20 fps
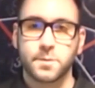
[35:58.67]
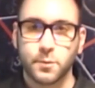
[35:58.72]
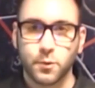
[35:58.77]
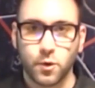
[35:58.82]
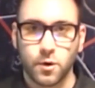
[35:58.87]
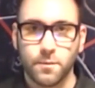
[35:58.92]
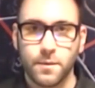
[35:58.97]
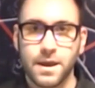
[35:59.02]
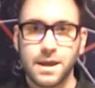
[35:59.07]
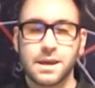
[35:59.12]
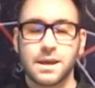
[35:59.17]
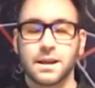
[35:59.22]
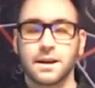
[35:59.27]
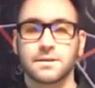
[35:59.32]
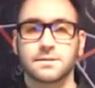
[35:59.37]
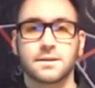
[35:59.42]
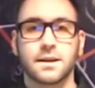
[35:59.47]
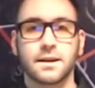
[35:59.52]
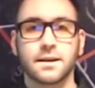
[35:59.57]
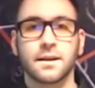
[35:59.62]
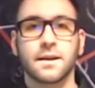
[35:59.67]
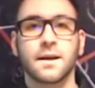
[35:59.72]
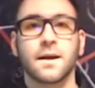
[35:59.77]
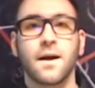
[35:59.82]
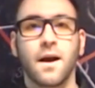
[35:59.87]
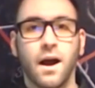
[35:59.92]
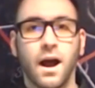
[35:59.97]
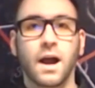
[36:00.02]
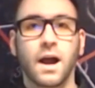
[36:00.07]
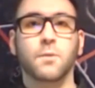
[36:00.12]
people are making. I was like,
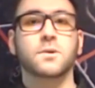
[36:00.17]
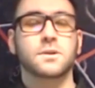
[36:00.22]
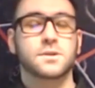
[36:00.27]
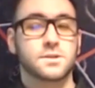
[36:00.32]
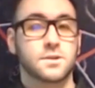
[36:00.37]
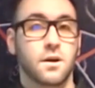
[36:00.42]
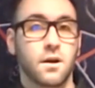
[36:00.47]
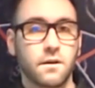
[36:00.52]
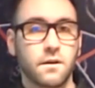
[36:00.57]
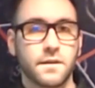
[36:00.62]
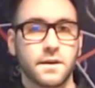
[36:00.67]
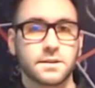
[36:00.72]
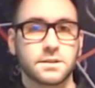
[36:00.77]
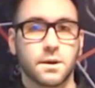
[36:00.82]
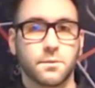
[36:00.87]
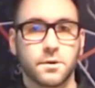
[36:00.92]
I want to solve this.